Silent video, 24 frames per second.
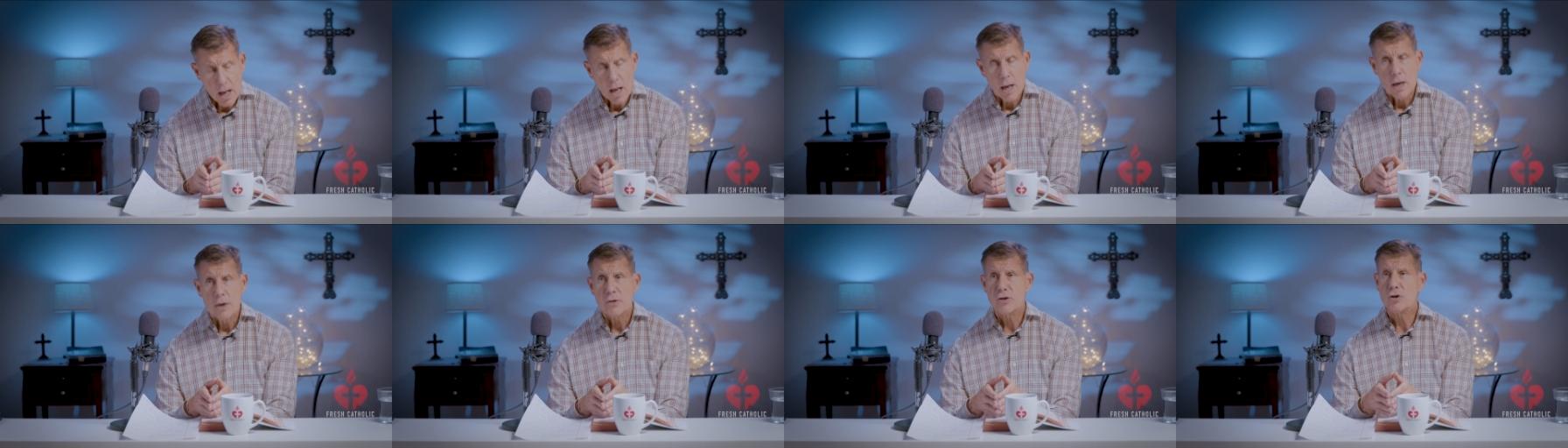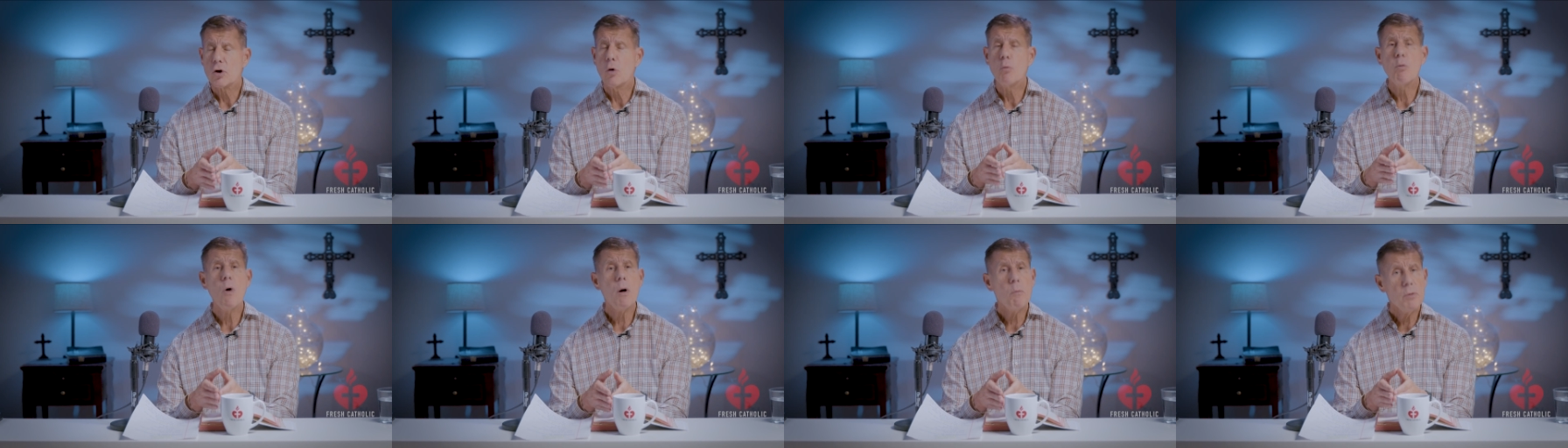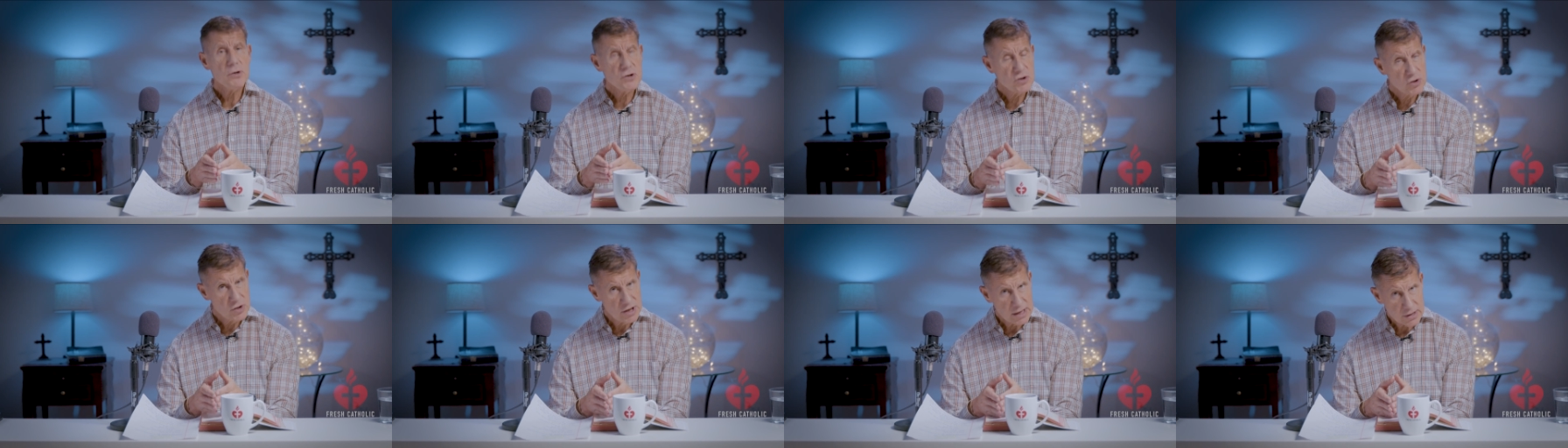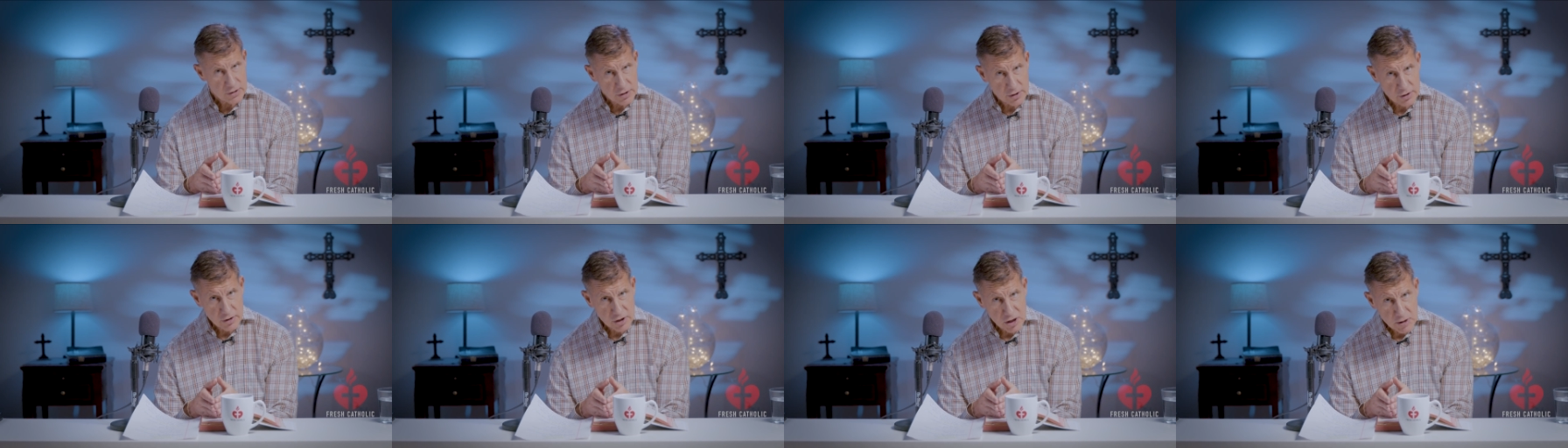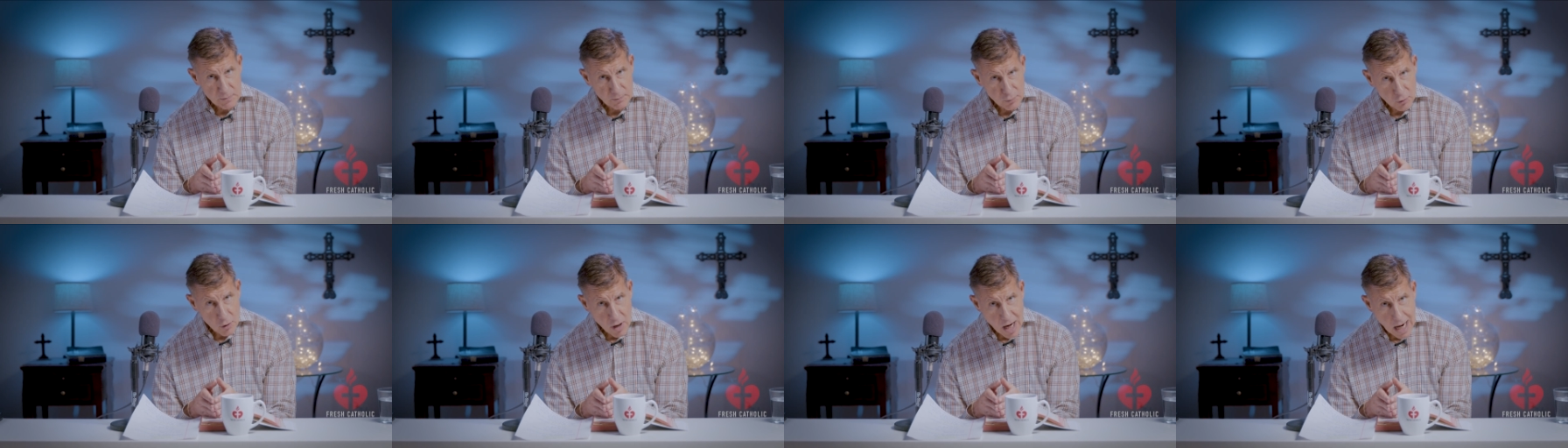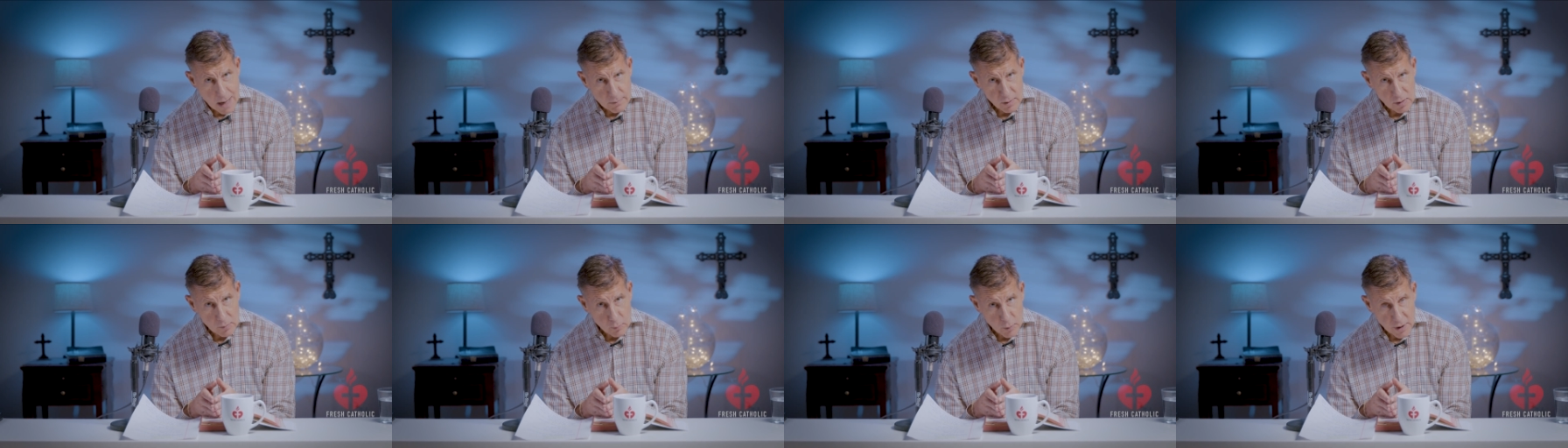So what was Jesus's
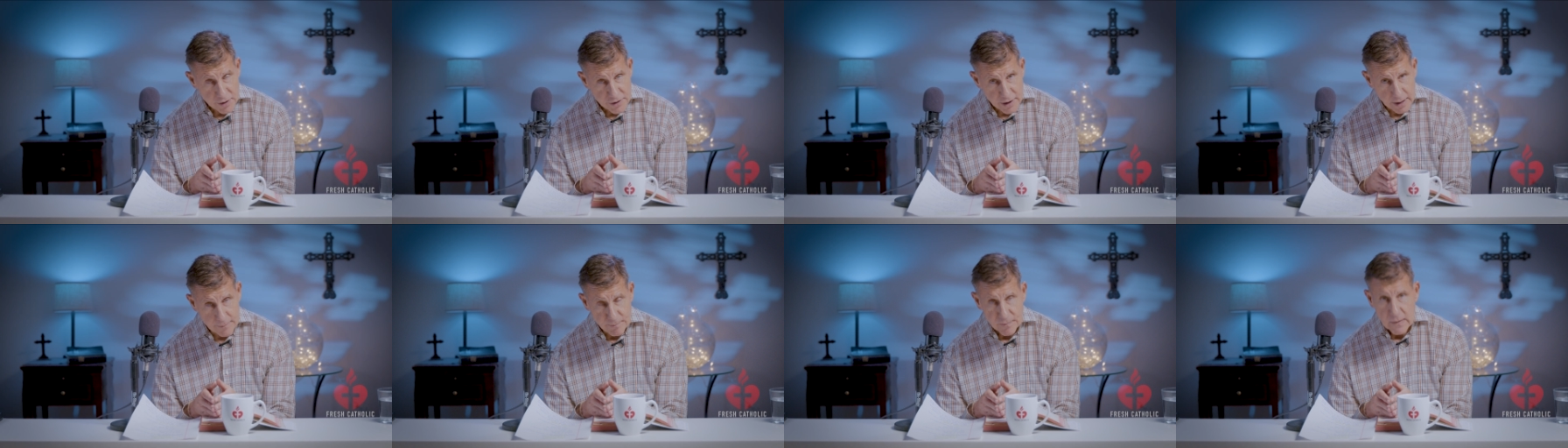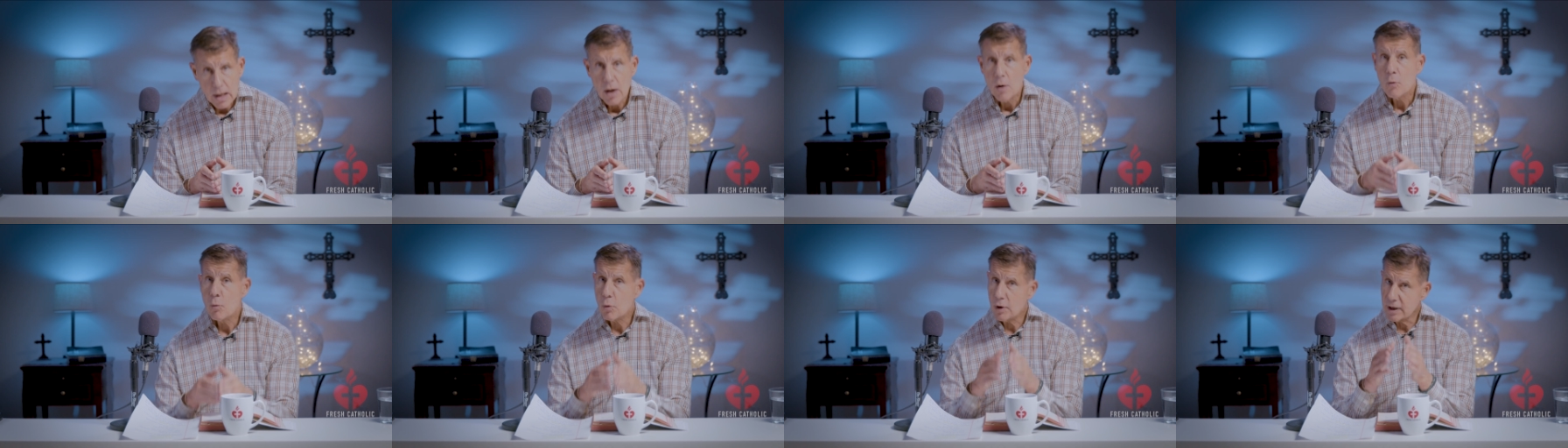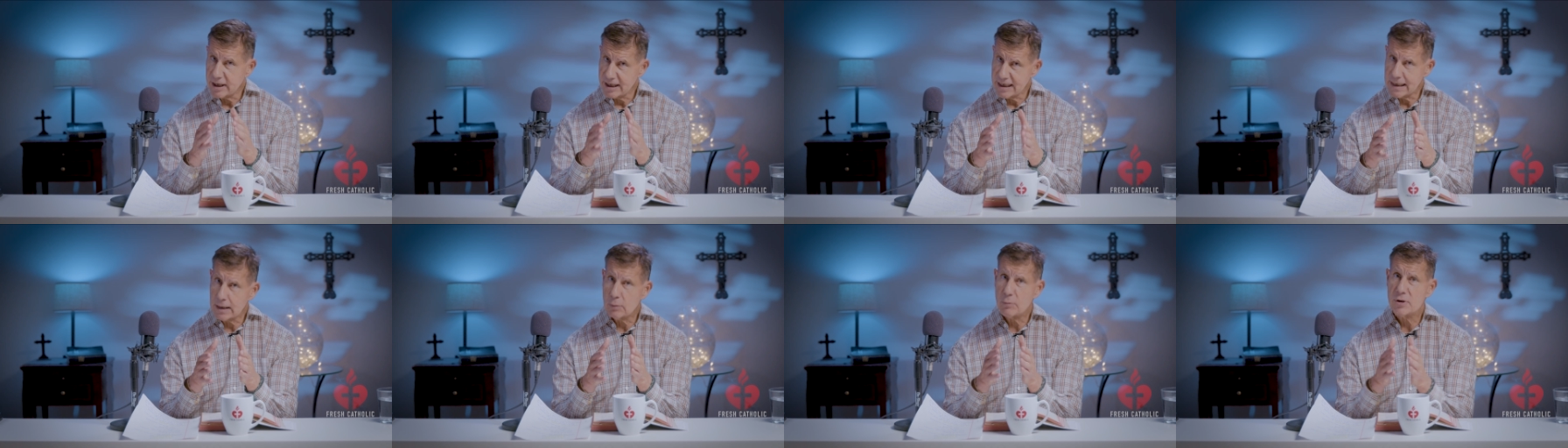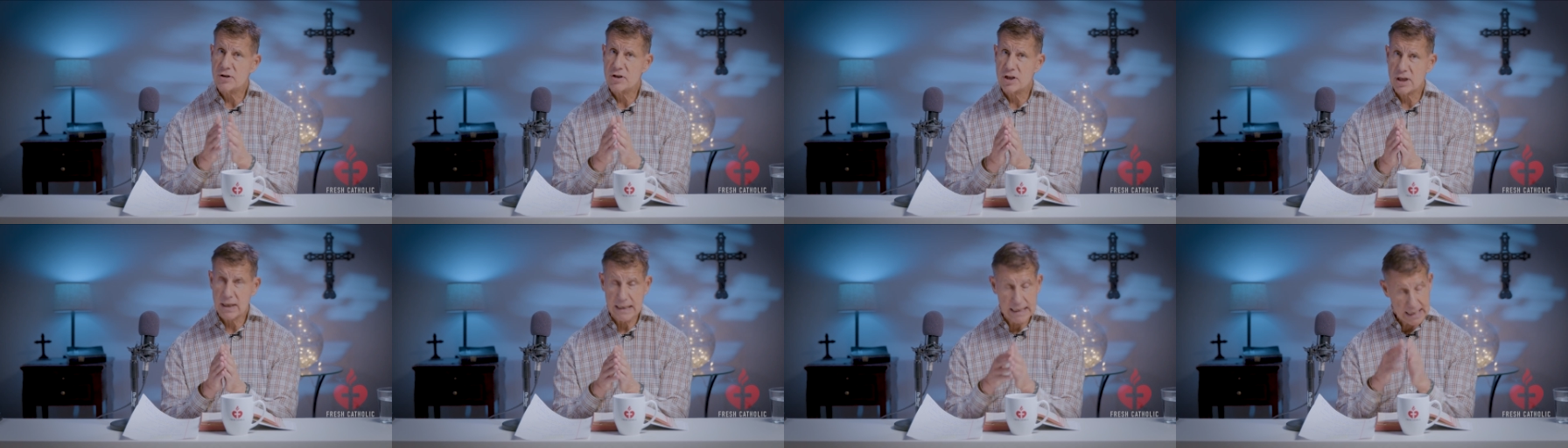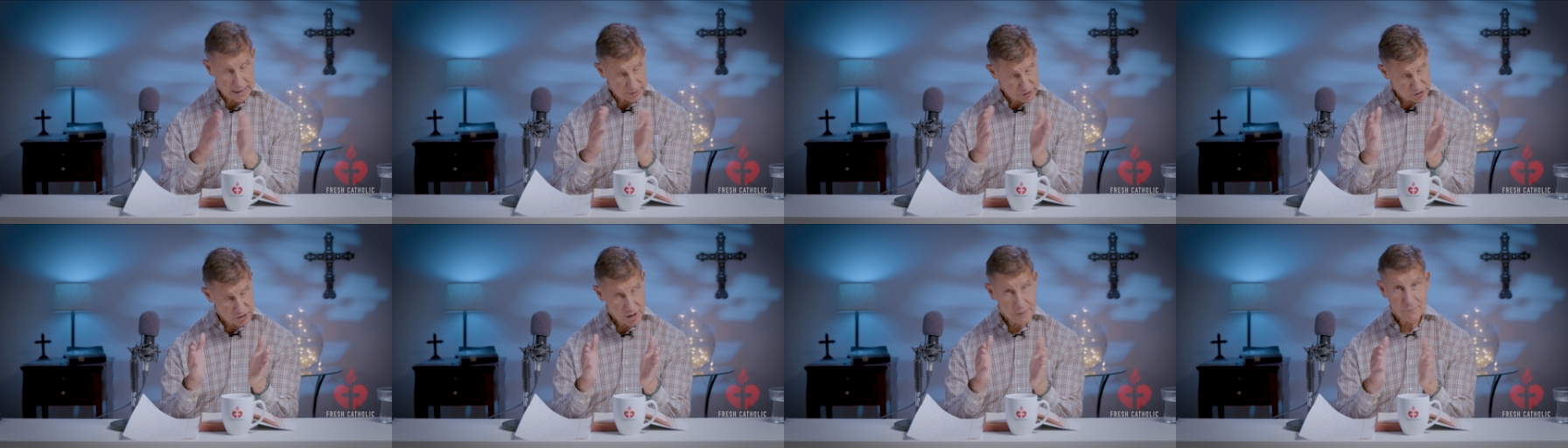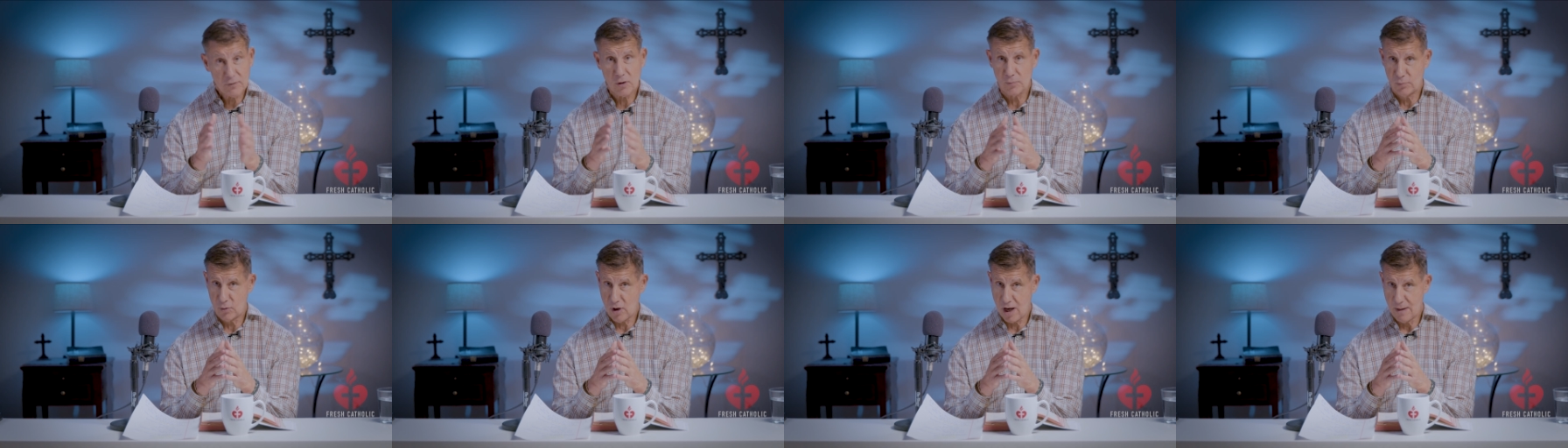problem with it? Well, he had
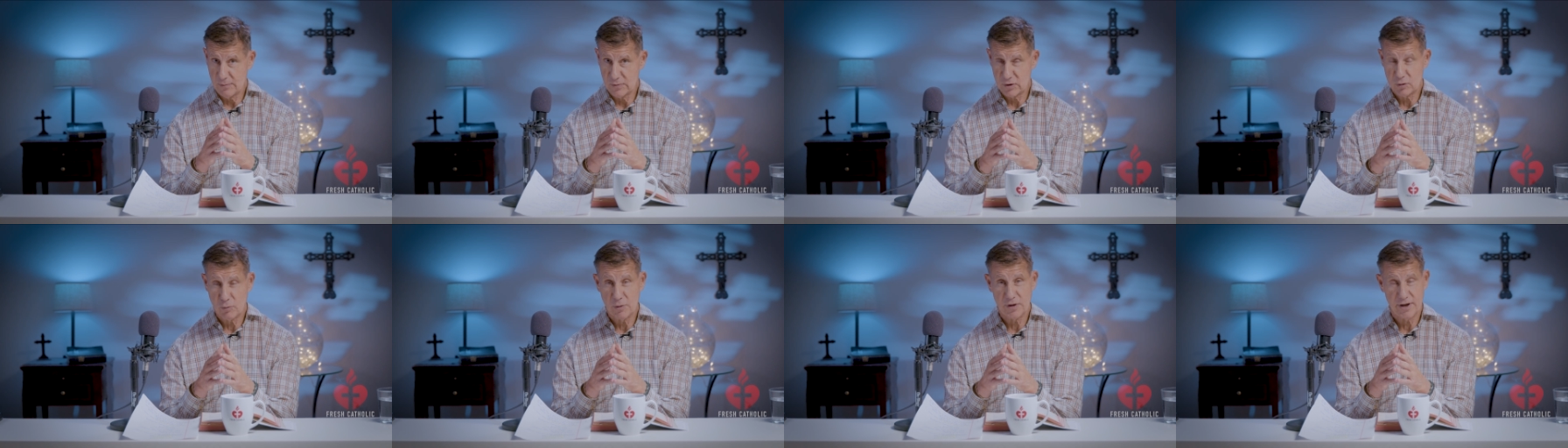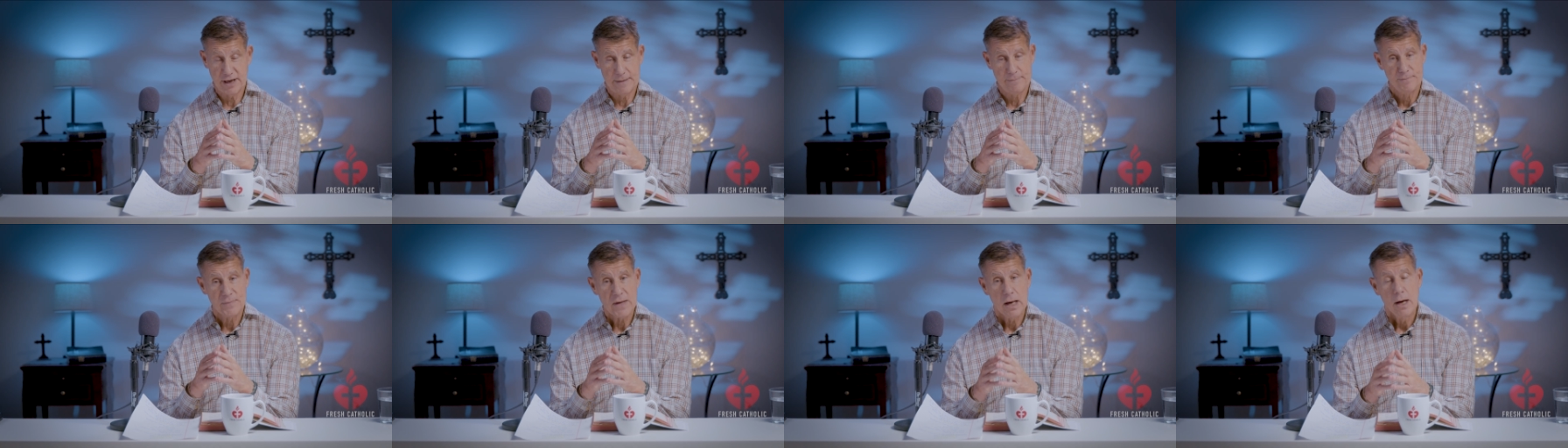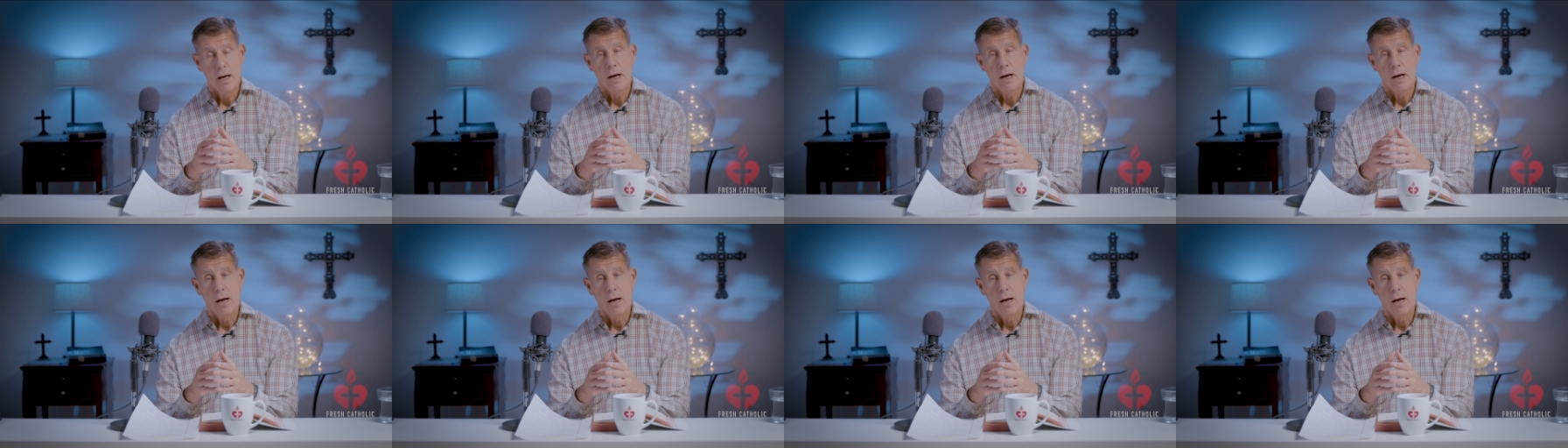several problems with it.